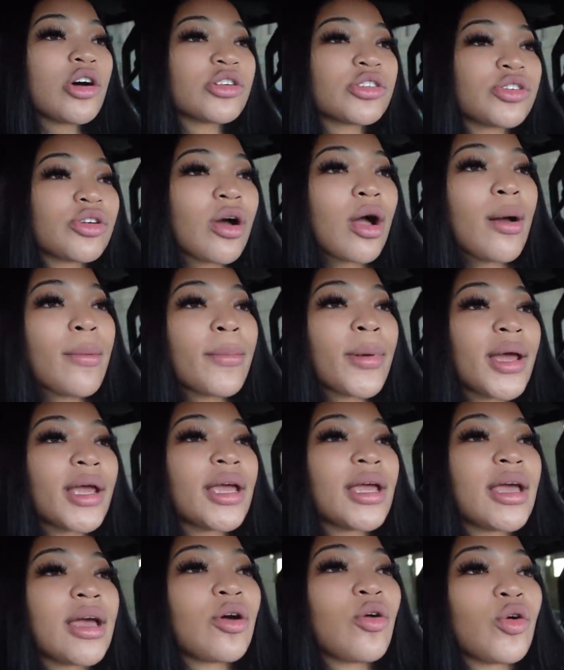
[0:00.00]
So I
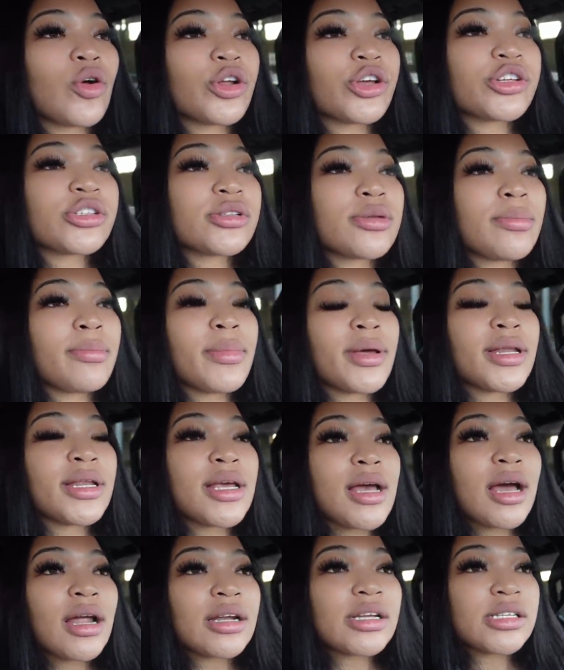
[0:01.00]
might order some
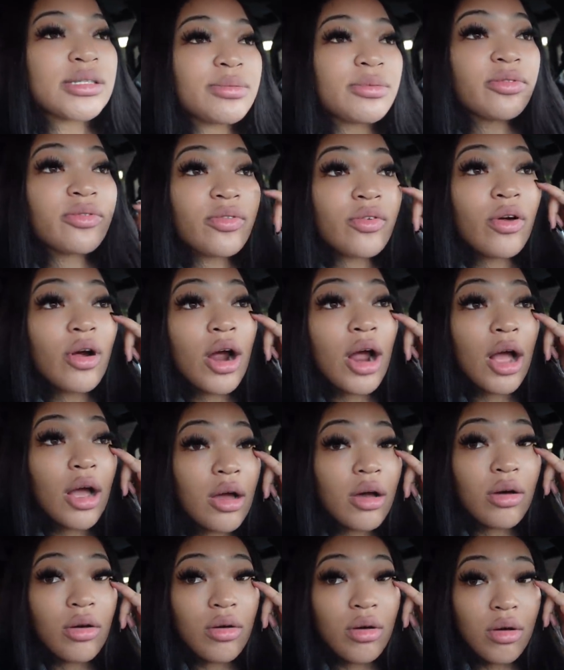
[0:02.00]
Benihanas before I
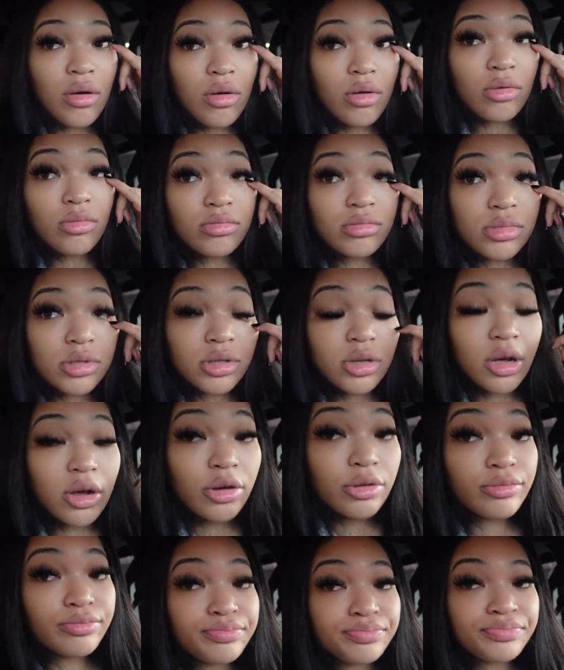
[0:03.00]
go home.
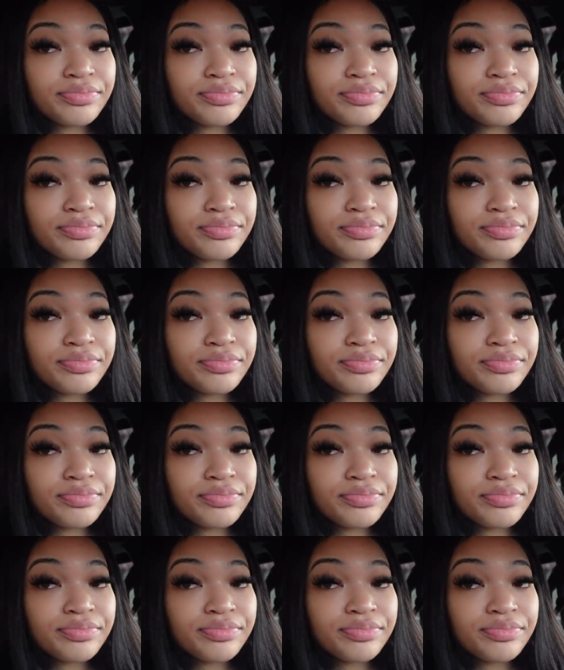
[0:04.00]
So,